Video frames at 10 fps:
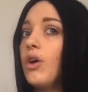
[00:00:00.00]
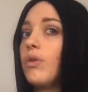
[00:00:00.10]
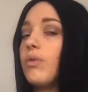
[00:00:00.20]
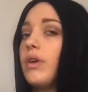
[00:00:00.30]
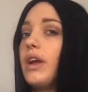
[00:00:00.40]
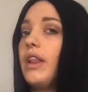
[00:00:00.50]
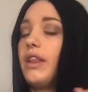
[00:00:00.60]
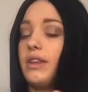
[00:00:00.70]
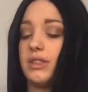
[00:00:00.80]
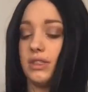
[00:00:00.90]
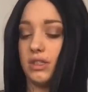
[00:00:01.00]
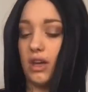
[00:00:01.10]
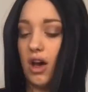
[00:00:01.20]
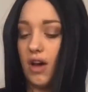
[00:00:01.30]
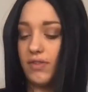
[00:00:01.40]
really
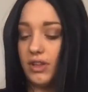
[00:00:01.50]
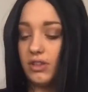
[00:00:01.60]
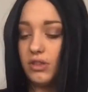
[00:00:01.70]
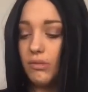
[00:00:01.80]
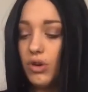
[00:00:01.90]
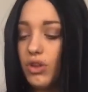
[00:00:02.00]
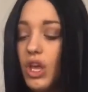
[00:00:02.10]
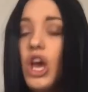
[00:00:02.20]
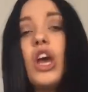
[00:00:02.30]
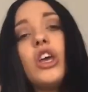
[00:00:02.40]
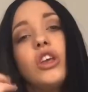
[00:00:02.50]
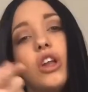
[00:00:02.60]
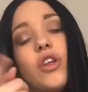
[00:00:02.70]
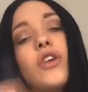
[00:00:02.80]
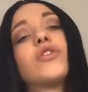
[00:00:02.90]
soft and smooth. You
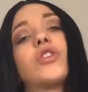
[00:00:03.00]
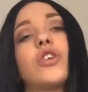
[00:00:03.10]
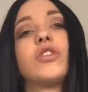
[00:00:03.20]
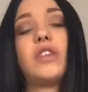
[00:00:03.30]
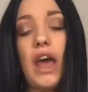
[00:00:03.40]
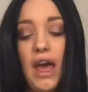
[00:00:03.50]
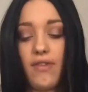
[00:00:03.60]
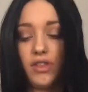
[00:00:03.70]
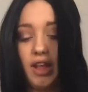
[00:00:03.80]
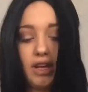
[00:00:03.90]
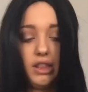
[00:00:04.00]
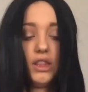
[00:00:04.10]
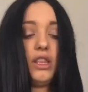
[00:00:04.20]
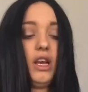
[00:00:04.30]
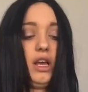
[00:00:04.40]
know those girls that have, like,
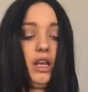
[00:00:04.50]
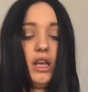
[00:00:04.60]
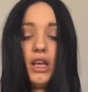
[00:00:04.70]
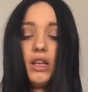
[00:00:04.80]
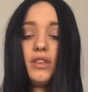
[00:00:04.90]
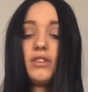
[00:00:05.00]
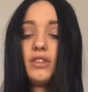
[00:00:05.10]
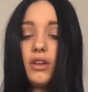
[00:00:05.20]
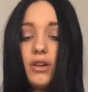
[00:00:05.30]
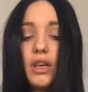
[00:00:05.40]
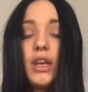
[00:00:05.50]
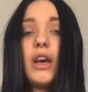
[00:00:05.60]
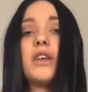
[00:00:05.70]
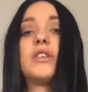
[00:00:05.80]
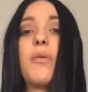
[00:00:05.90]
the
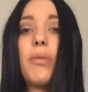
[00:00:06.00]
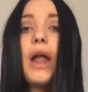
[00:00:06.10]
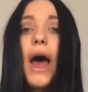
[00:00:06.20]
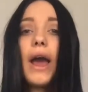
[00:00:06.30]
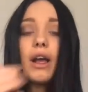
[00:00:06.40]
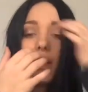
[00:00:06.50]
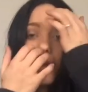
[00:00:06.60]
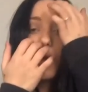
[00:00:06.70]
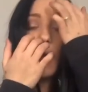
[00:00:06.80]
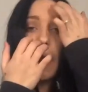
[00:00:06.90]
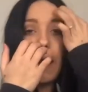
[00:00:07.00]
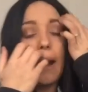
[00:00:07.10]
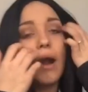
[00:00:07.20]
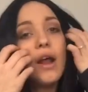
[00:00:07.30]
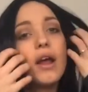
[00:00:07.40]
silkiest black looking
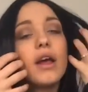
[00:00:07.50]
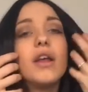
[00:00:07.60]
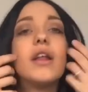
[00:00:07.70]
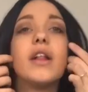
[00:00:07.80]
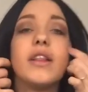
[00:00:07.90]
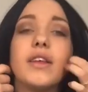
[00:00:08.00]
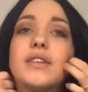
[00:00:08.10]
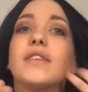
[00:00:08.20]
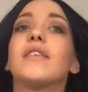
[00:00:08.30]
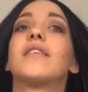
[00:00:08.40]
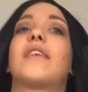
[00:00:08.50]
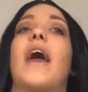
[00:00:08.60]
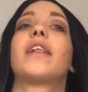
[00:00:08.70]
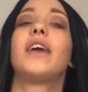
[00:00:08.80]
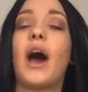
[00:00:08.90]
hair? This is
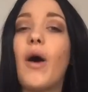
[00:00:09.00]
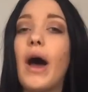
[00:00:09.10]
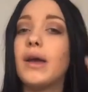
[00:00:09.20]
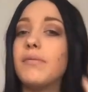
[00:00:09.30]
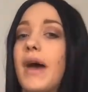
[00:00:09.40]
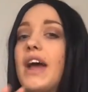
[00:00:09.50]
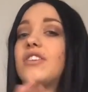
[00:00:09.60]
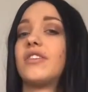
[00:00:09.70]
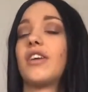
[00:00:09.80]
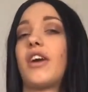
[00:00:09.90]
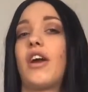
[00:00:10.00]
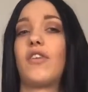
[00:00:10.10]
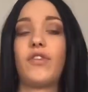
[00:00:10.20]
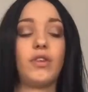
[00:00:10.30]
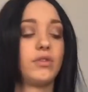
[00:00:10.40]
exactly how I imagine their
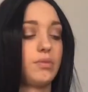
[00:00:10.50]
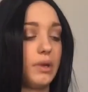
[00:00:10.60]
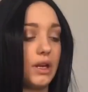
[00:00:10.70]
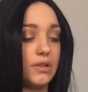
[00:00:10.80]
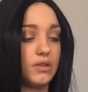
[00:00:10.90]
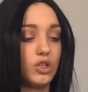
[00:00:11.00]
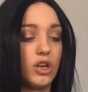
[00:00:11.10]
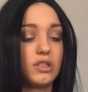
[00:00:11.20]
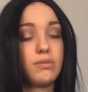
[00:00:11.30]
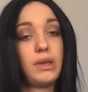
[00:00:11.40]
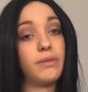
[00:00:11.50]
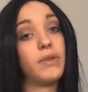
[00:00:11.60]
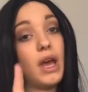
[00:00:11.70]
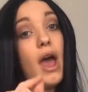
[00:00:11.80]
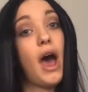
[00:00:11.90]
hair feels, because trust me,
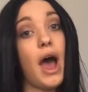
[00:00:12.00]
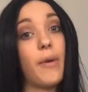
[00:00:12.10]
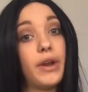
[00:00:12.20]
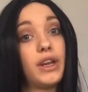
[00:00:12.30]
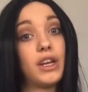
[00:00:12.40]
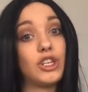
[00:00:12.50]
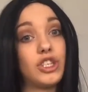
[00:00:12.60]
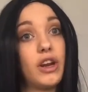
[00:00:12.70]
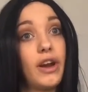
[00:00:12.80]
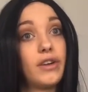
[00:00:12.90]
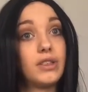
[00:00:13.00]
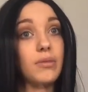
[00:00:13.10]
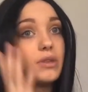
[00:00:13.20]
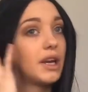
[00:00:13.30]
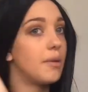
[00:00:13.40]
I want to touch their hair
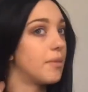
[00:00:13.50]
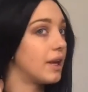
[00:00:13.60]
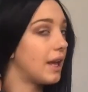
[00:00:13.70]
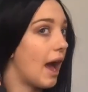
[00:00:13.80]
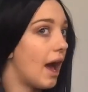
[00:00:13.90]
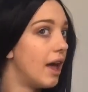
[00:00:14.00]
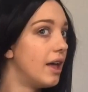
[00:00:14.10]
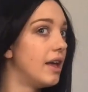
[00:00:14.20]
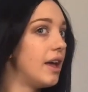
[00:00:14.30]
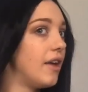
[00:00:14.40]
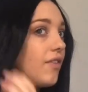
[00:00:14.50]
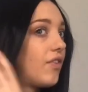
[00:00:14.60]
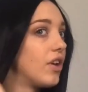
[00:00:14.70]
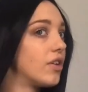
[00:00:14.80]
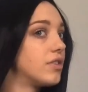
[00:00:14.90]
sometime. But yeah, it
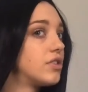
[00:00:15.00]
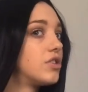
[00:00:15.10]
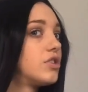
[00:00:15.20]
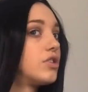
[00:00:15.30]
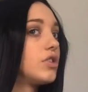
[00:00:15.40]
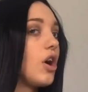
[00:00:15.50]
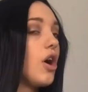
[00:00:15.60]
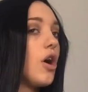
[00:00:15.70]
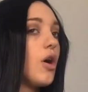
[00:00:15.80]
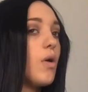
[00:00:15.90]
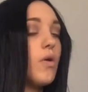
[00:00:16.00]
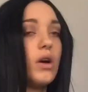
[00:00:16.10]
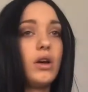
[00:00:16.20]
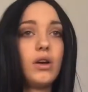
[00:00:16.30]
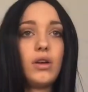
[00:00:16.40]
feels so
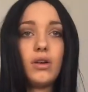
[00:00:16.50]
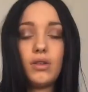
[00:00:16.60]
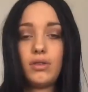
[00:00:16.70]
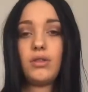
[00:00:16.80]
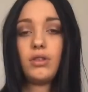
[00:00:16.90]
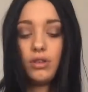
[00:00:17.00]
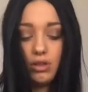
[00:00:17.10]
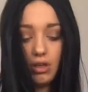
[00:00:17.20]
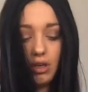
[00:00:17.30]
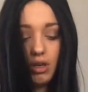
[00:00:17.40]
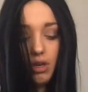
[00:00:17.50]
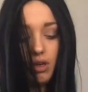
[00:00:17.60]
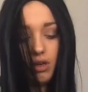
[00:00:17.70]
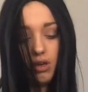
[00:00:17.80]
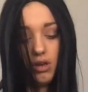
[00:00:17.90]
good.
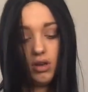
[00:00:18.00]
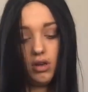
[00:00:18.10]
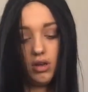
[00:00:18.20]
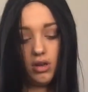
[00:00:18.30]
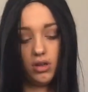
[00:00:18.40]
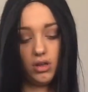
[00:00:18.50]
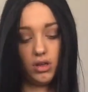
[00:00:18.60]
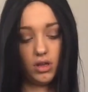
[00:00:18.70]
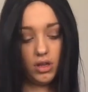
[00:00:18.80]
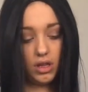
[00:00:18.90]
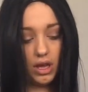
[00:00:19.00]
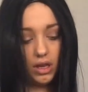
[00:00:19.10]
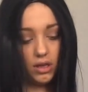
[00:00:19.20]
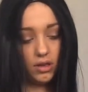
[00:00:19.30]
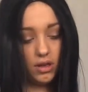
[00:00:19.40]
And
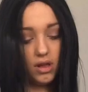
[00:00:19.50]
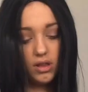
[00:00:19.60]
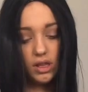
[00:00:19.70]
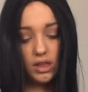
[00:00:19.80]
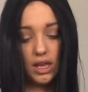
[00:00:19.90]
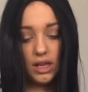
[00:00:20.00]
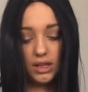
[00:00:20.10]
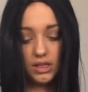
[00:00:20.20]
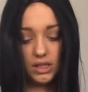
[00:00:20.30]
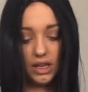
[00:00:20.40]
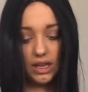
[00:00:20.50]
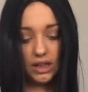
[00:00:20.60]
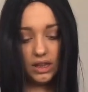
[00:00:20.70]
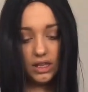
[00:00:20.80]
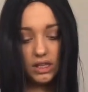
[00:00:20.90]
like, only thing is,
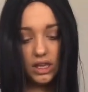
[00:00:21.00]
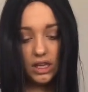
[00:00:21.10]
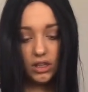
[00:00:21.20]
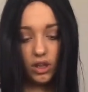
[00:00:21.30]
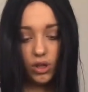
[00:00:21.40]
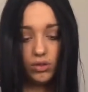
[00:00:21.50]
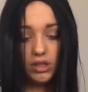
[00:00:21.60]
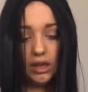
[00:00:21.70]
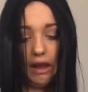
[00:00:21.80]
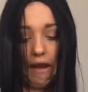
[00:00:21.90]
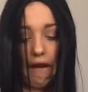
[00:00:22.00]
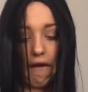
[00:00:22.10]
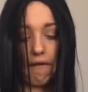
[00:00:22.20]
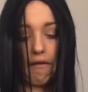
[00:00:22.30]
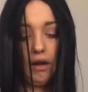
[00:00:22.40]
like, this thing is losing
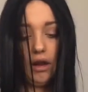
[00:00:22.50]
hair